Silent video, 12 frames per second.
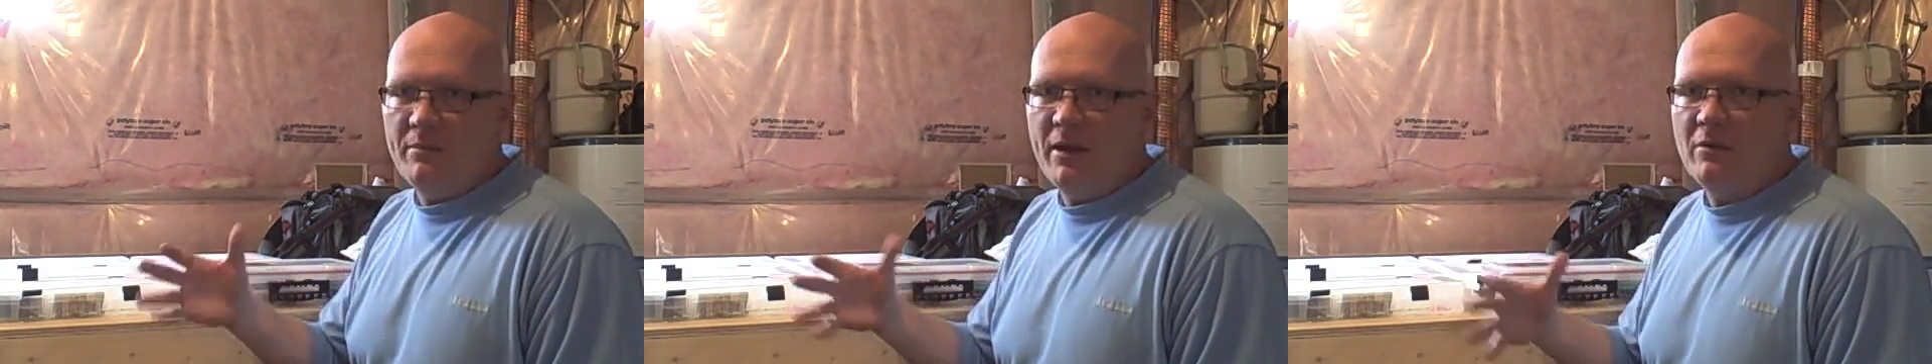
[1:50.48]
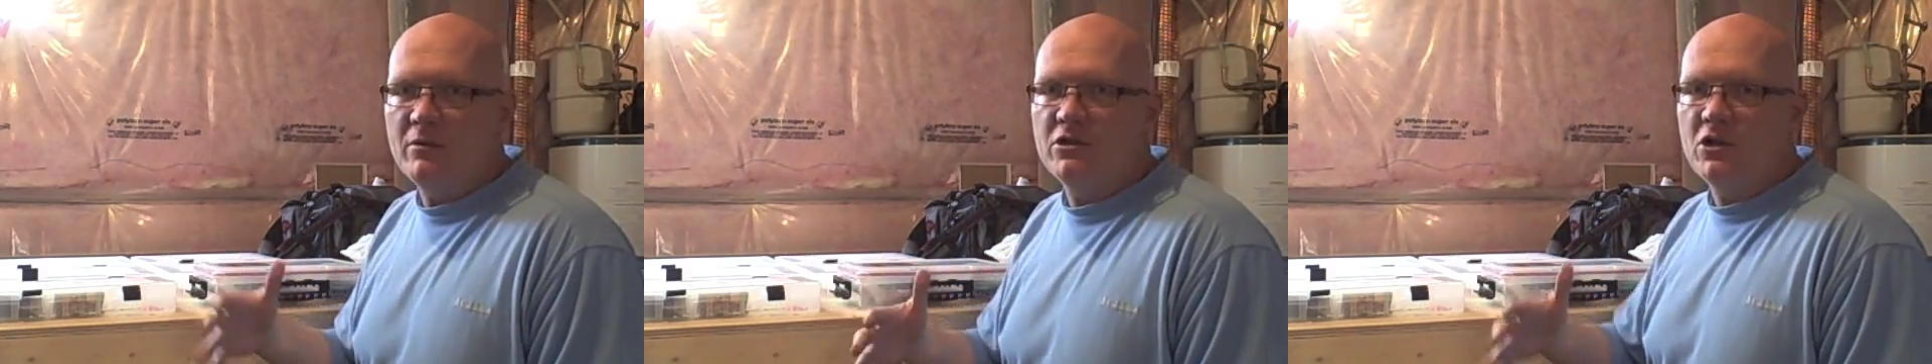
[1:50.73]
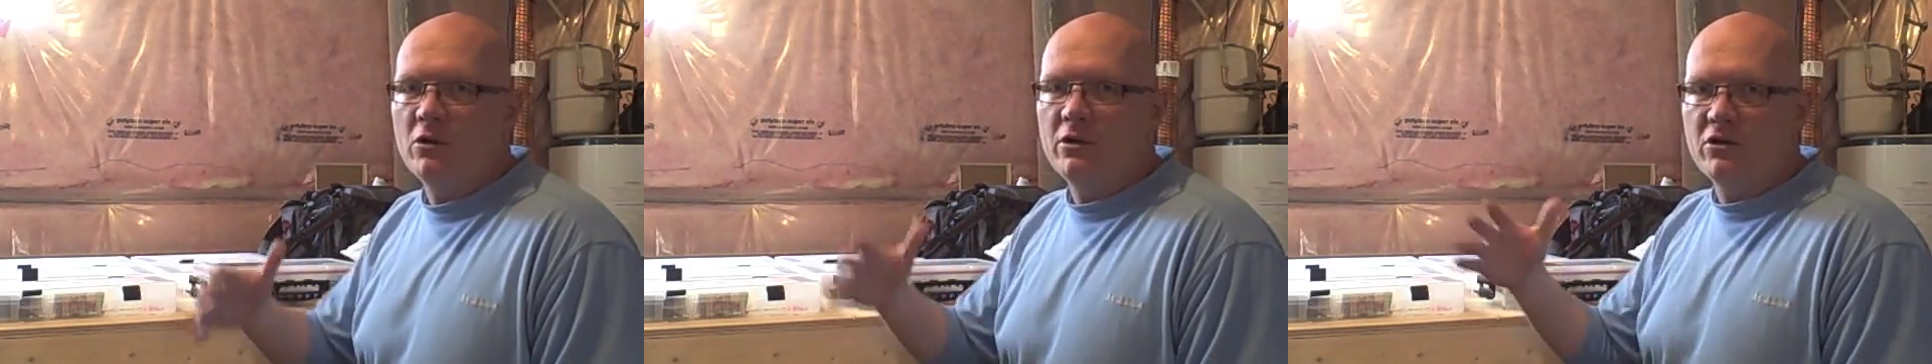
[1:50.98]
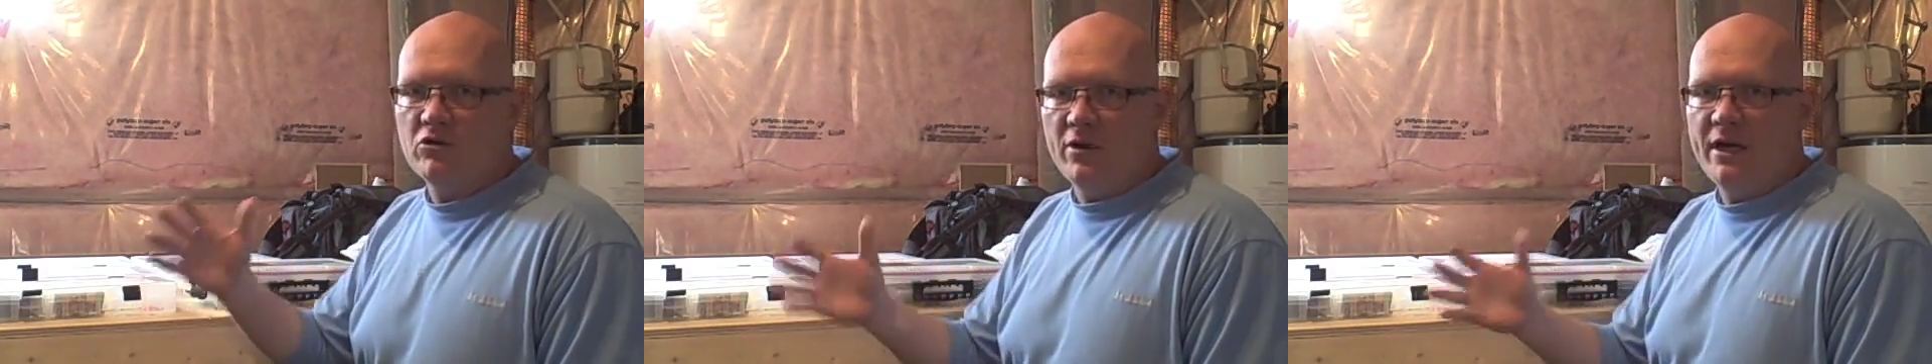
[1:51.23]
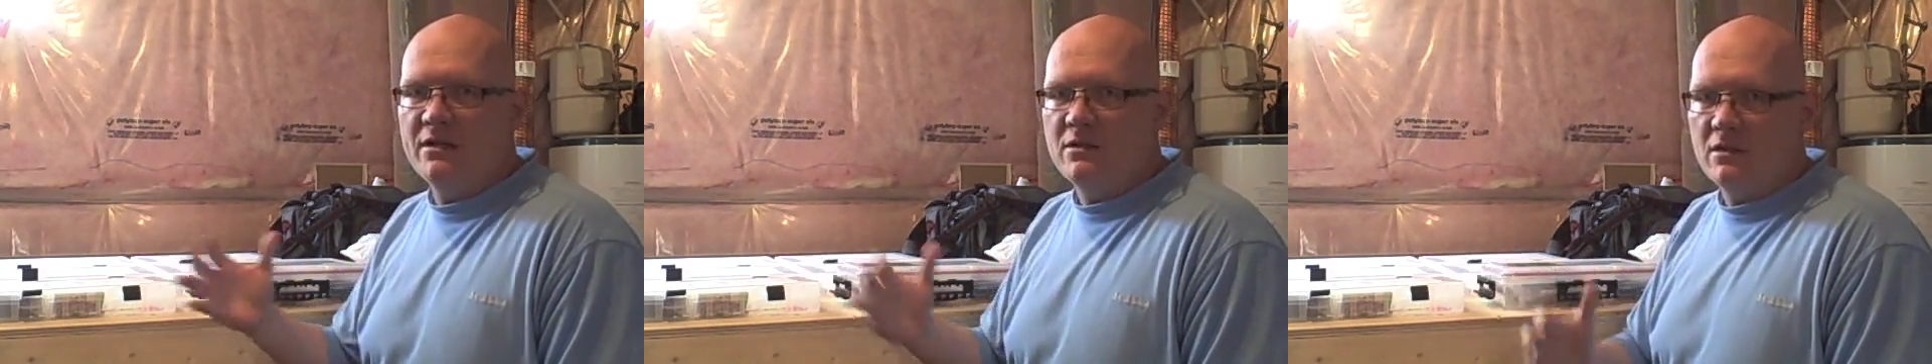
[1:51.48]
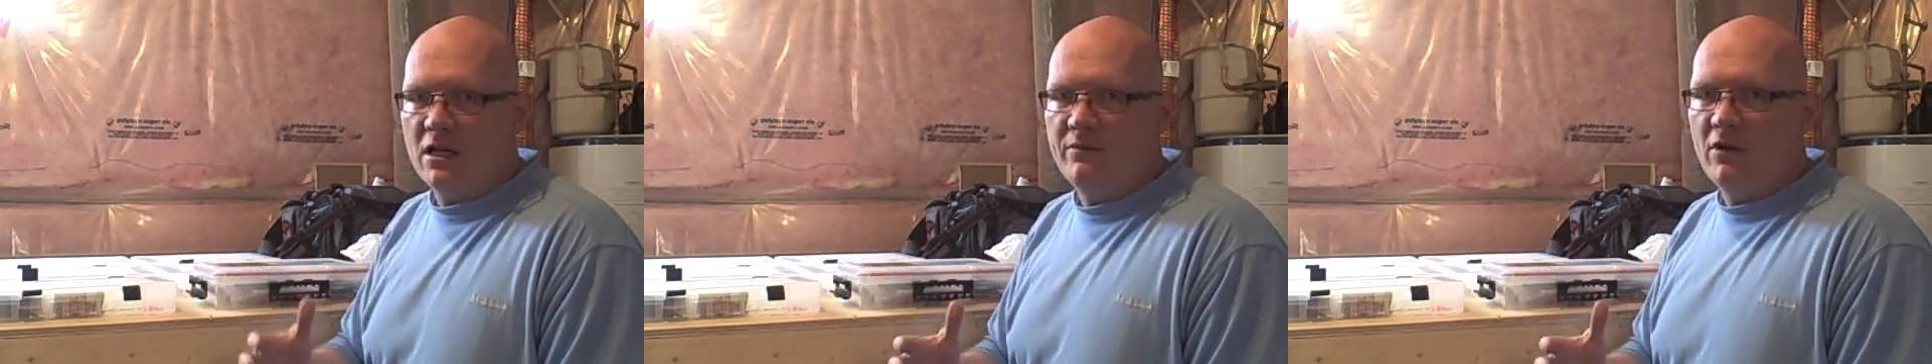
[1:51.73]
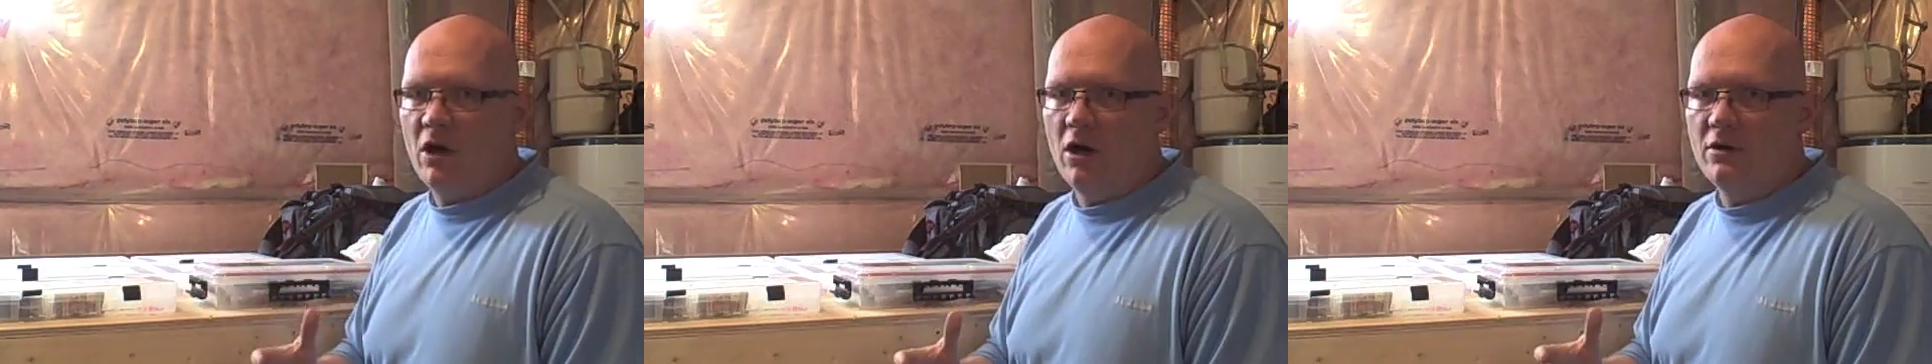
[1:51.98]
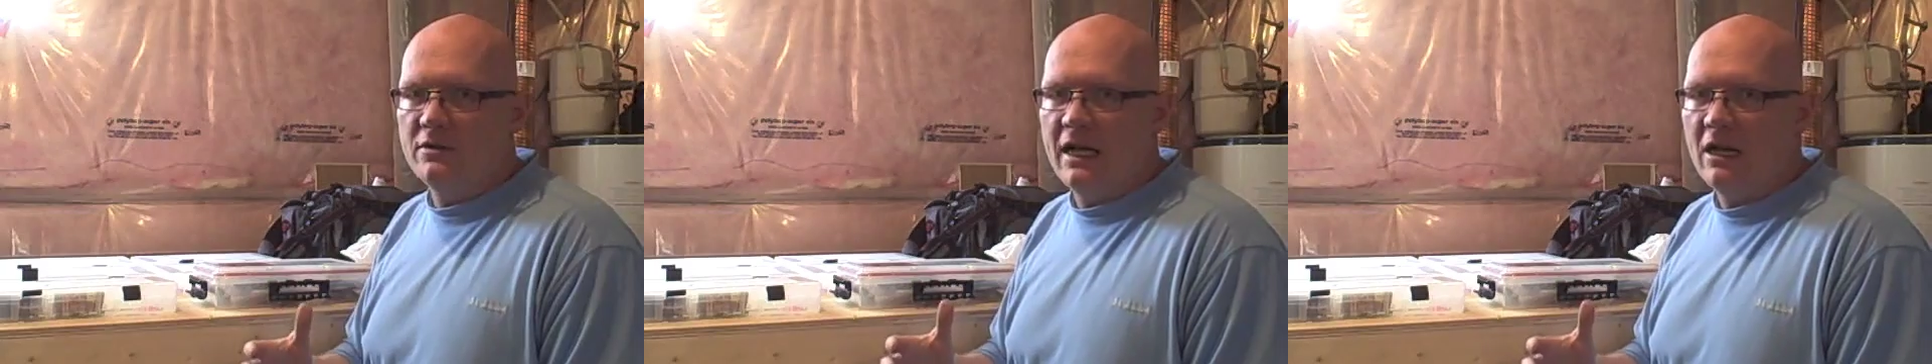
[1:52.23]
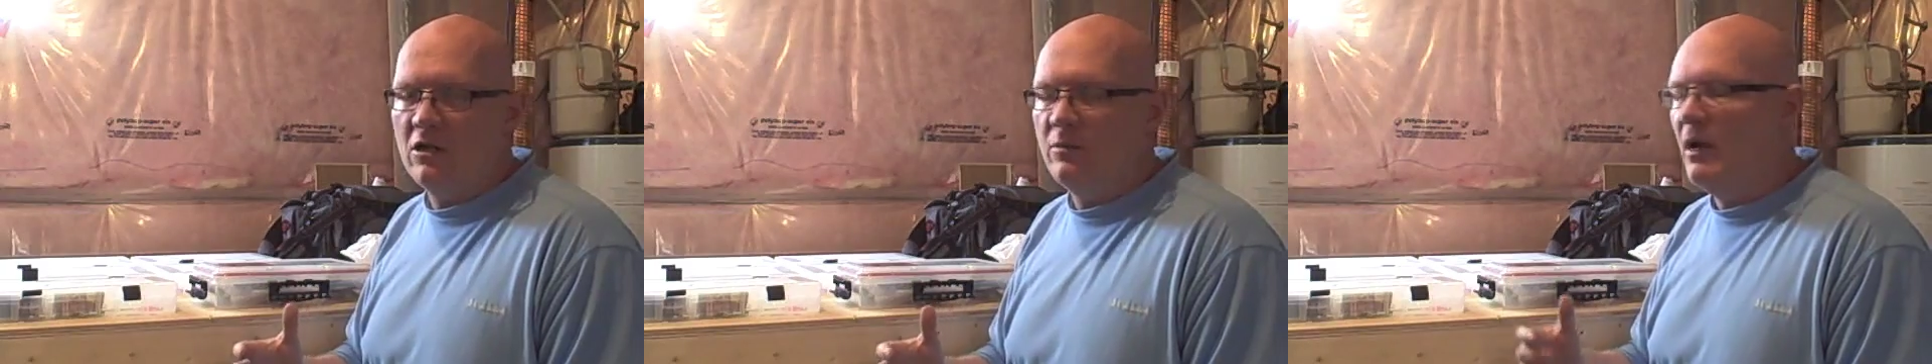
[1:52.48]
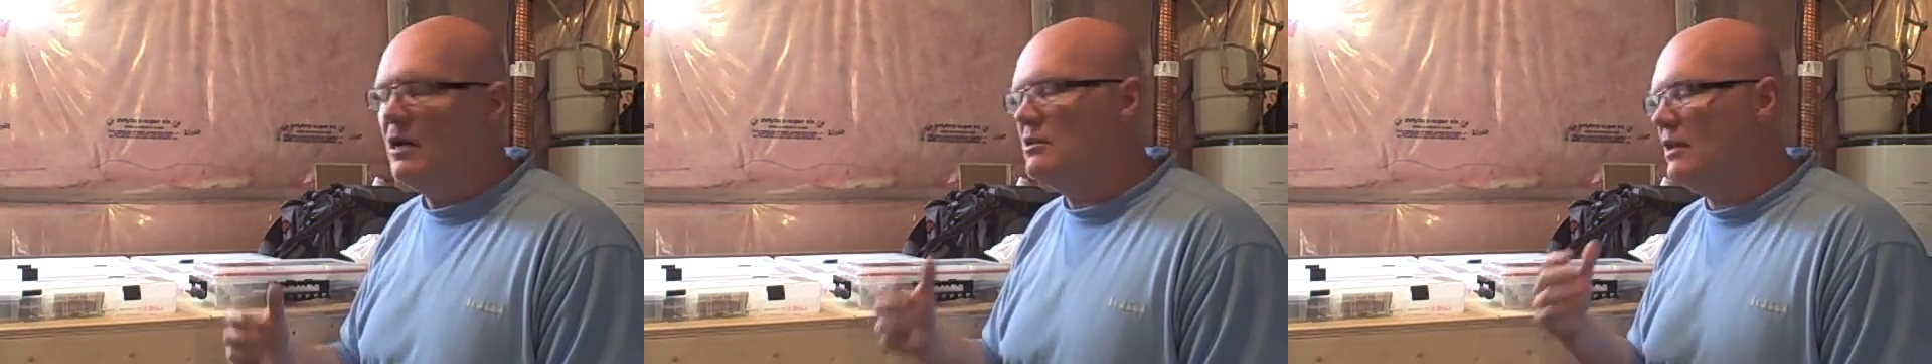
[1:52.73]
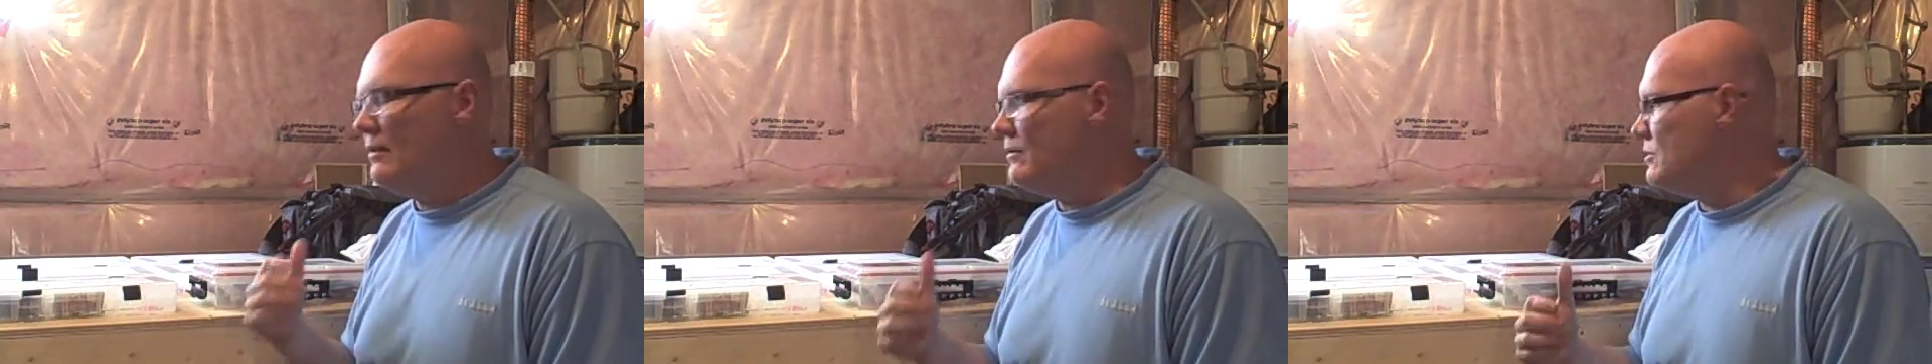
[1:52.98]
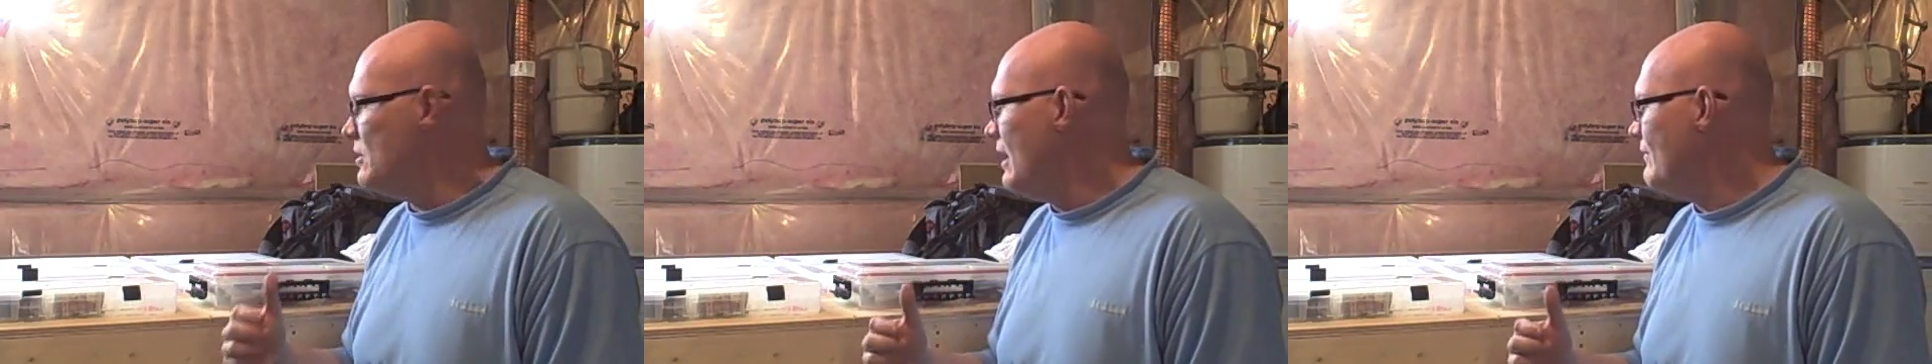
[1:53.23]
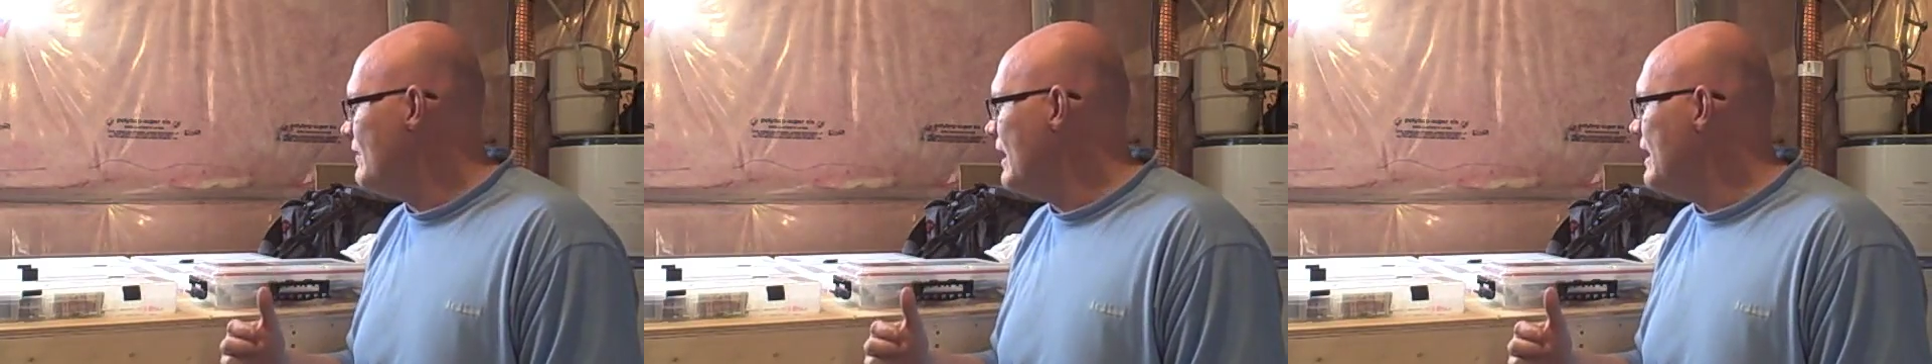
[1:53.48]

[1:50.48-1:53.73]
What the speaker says: I made, was go to trays instead of a hard tackle box, and I have a soft